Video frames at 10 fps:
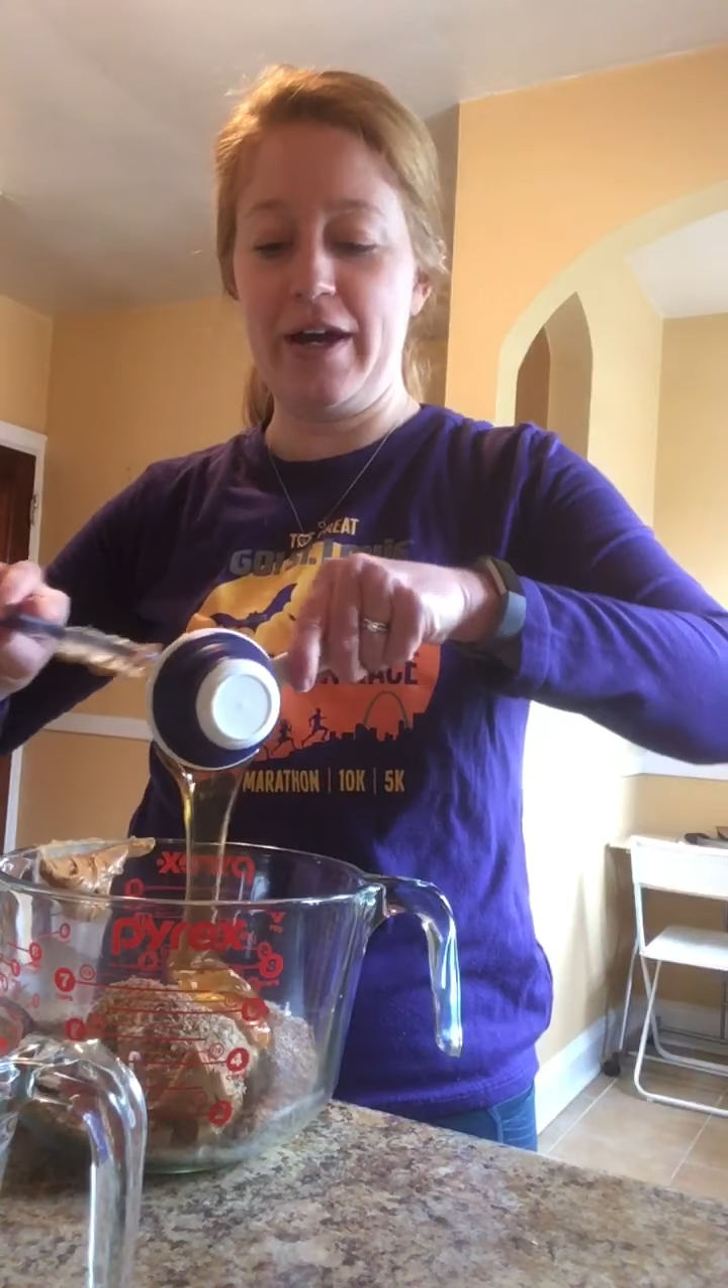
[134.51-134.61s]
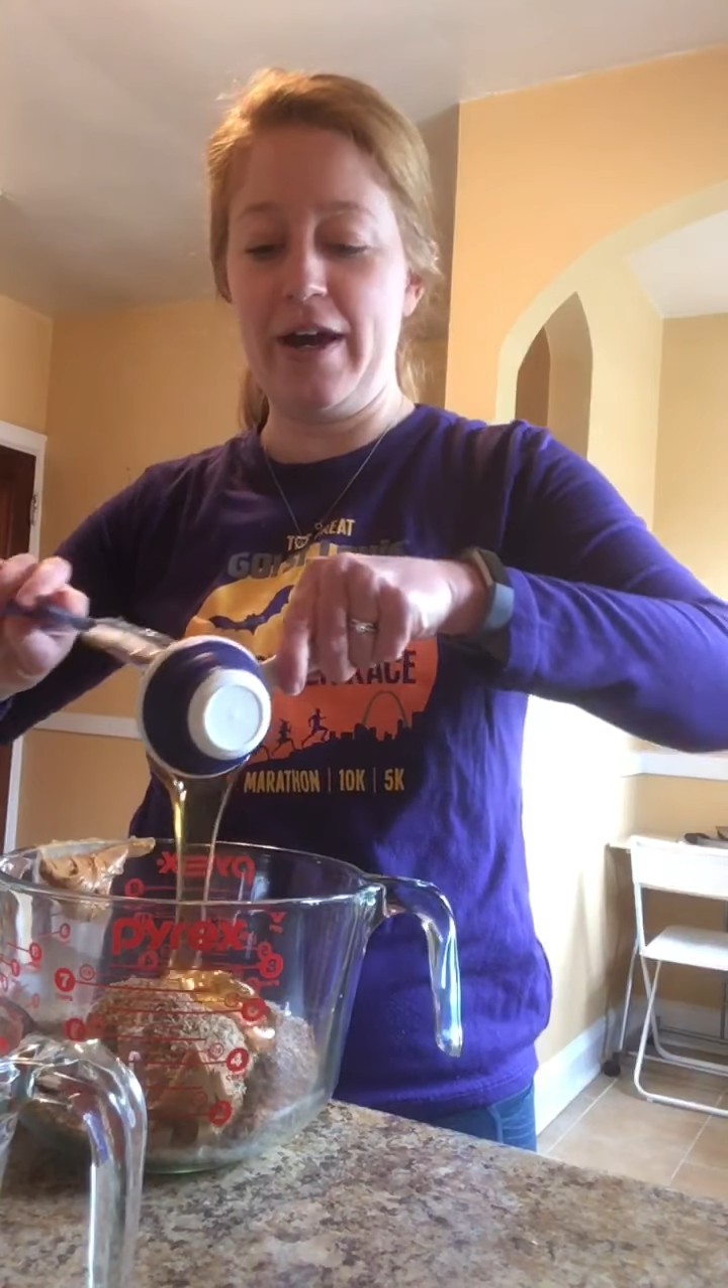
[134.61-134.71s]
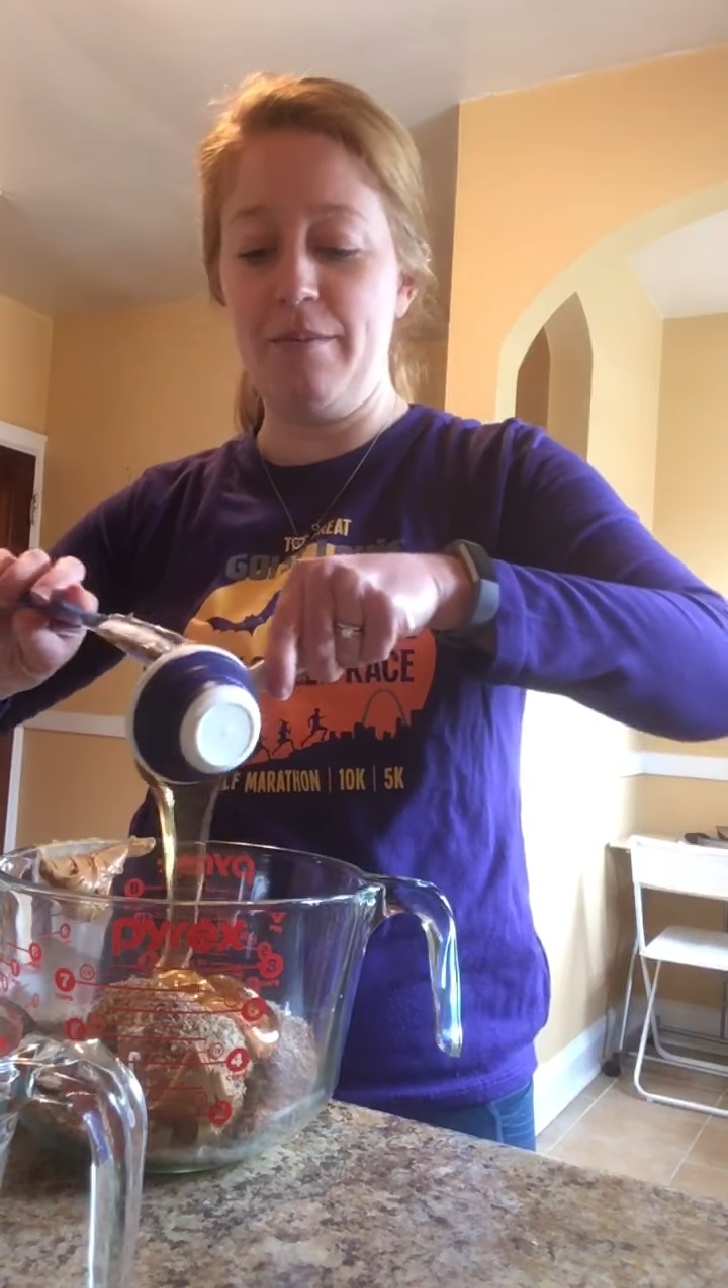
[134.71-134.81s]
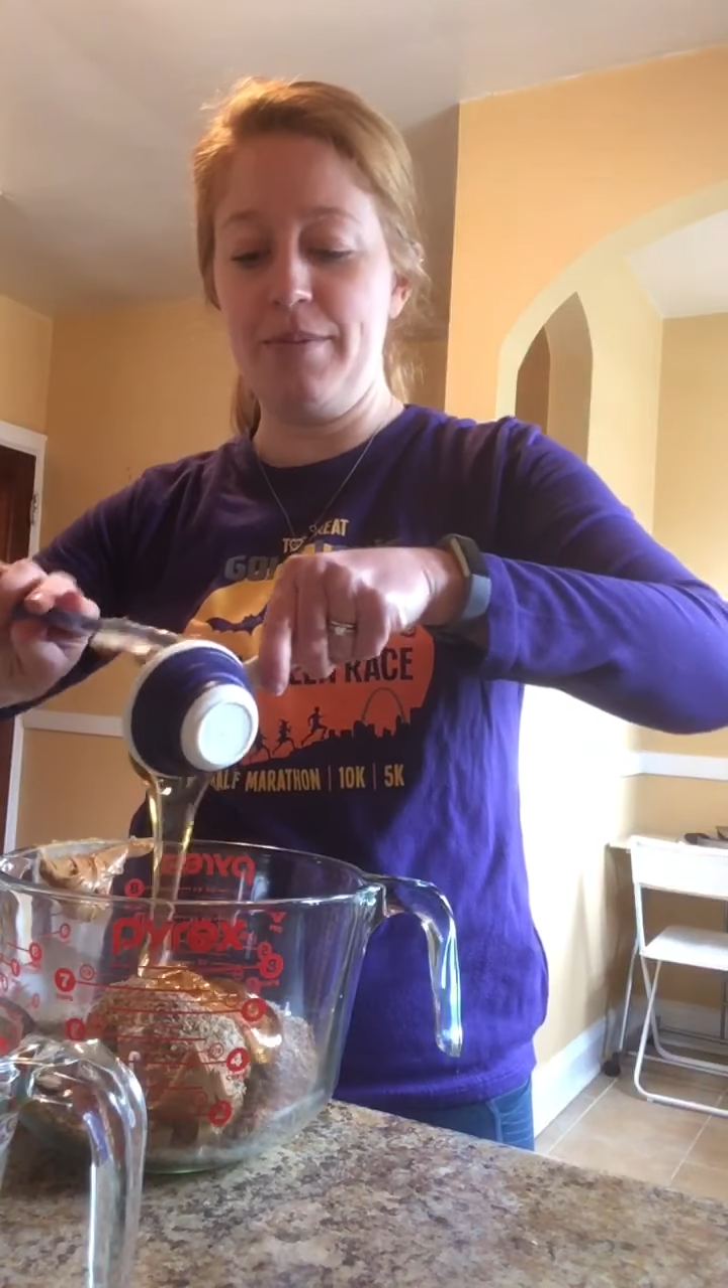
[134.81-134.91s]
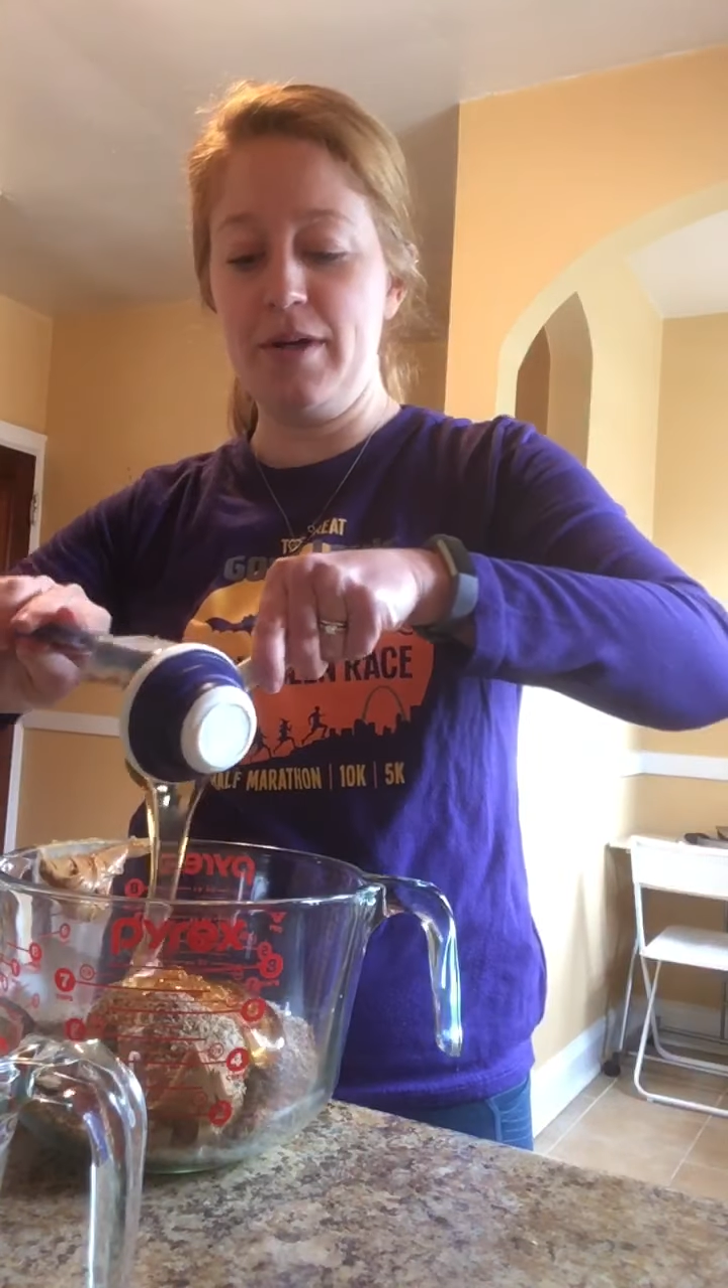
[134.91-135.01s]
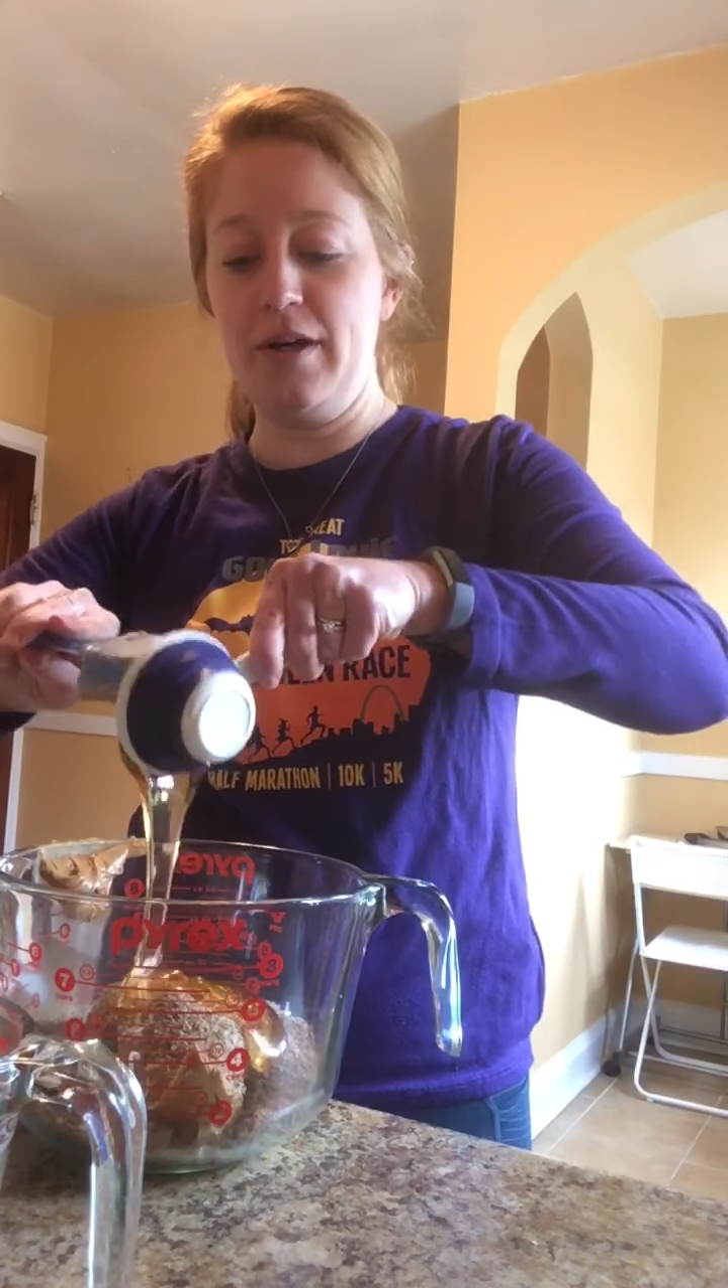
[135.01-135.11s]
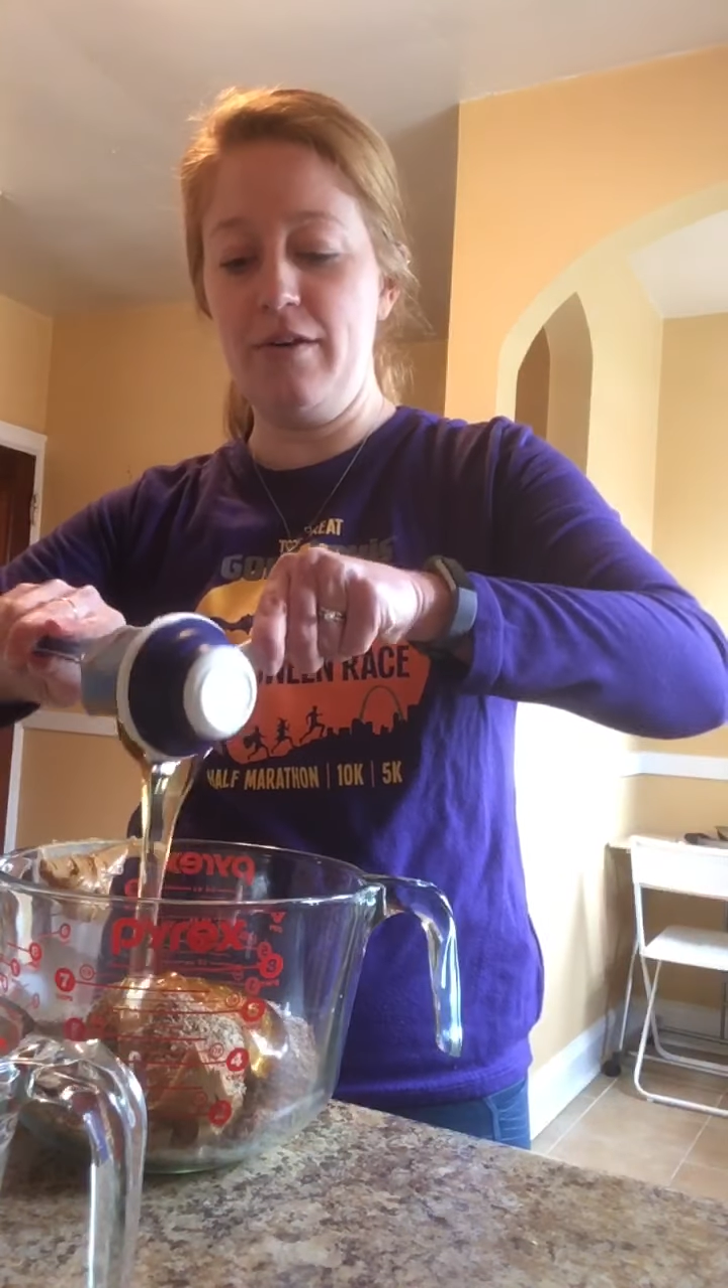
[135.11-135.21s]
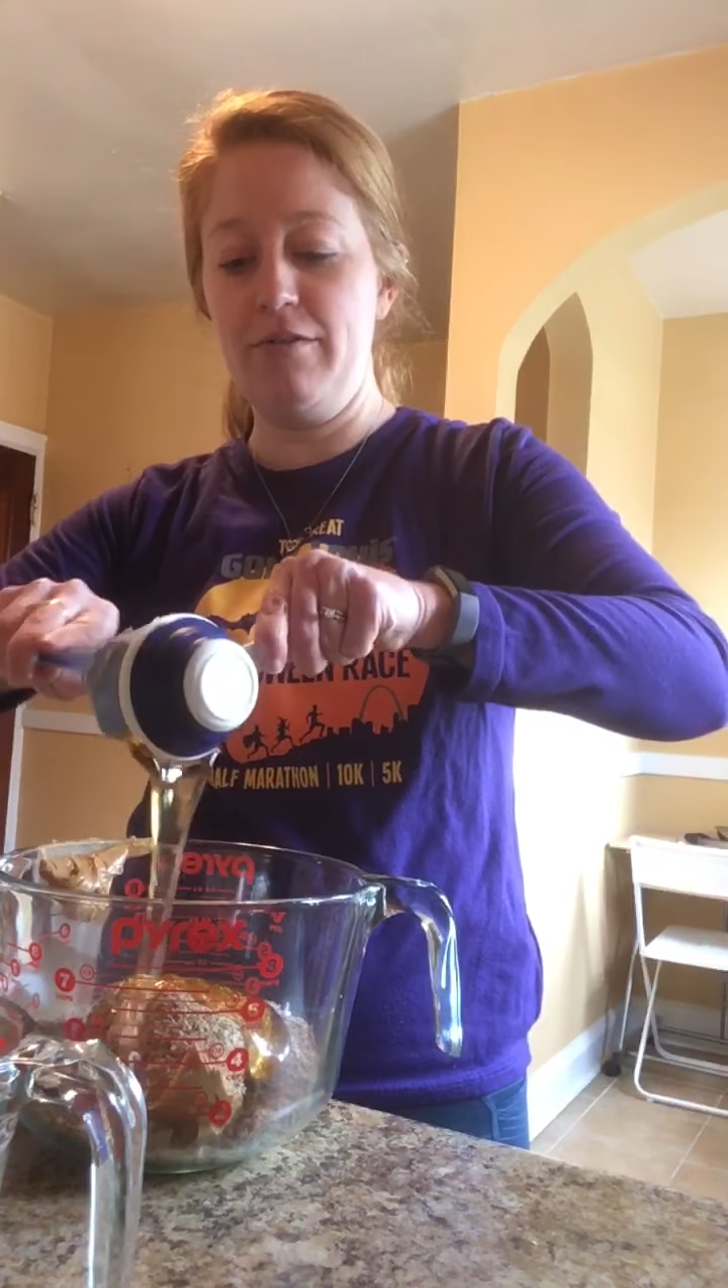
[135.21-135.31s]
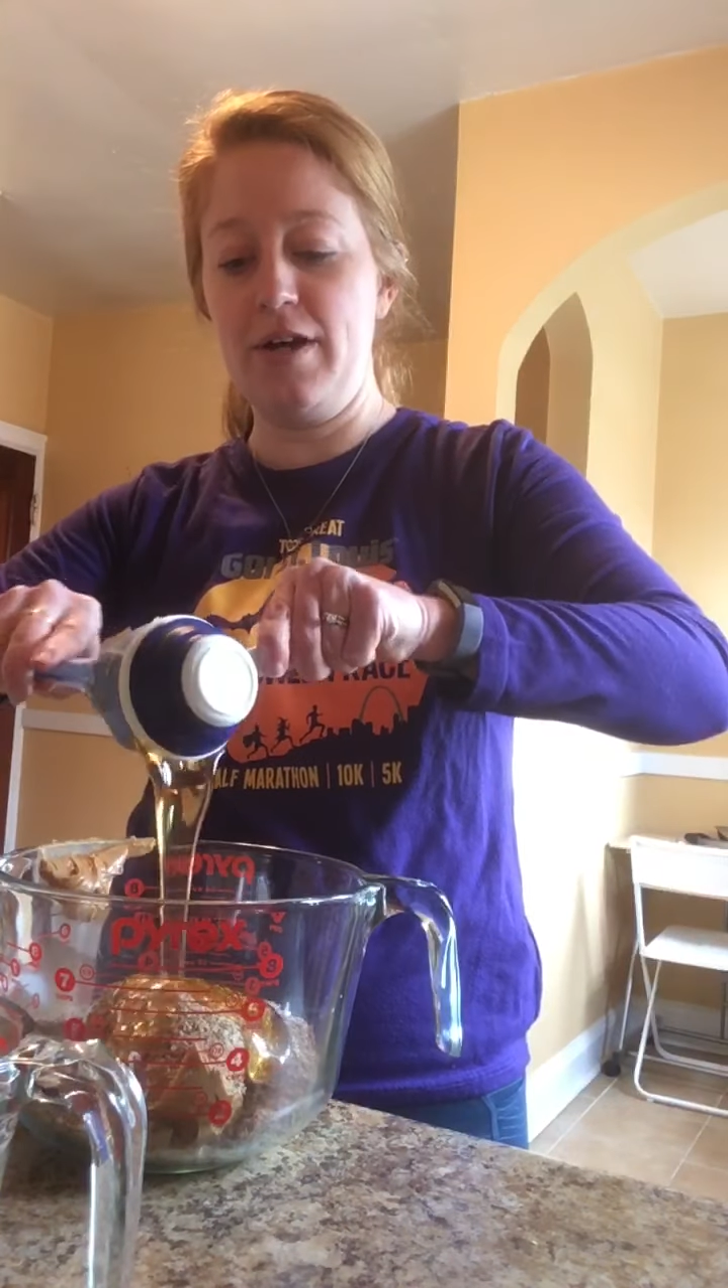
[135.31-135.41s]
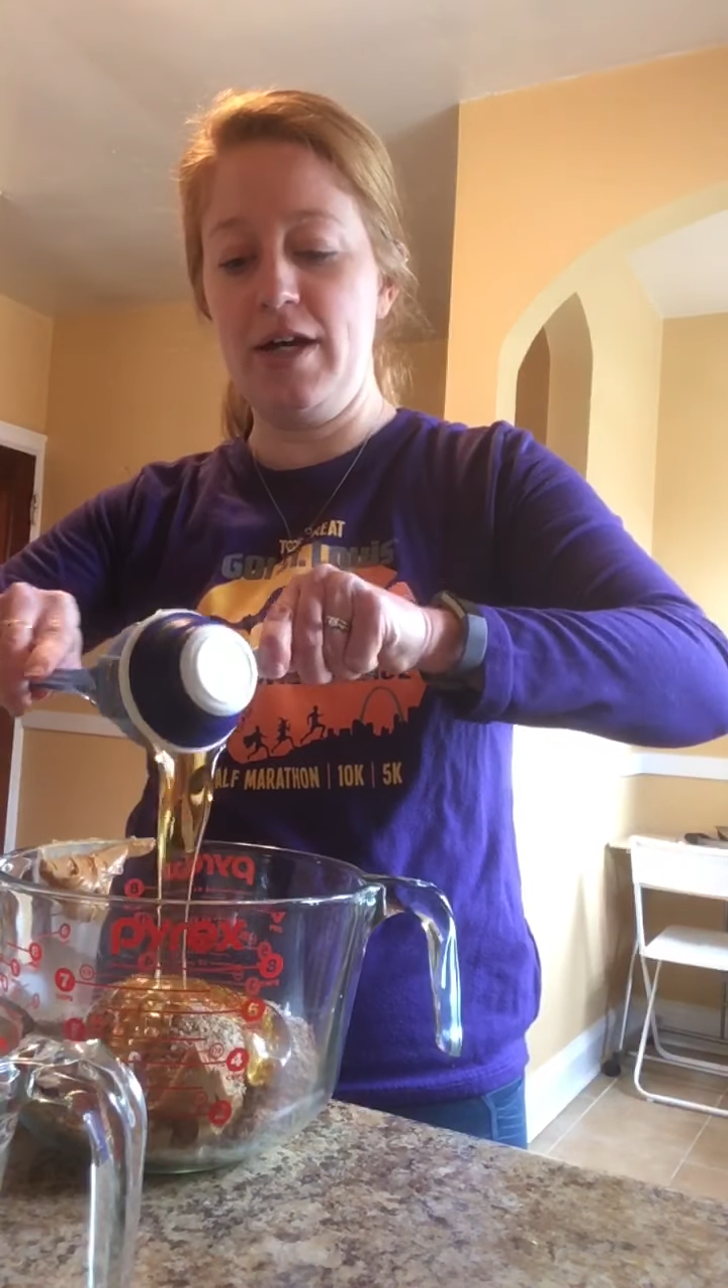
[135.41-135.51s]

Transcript: cup of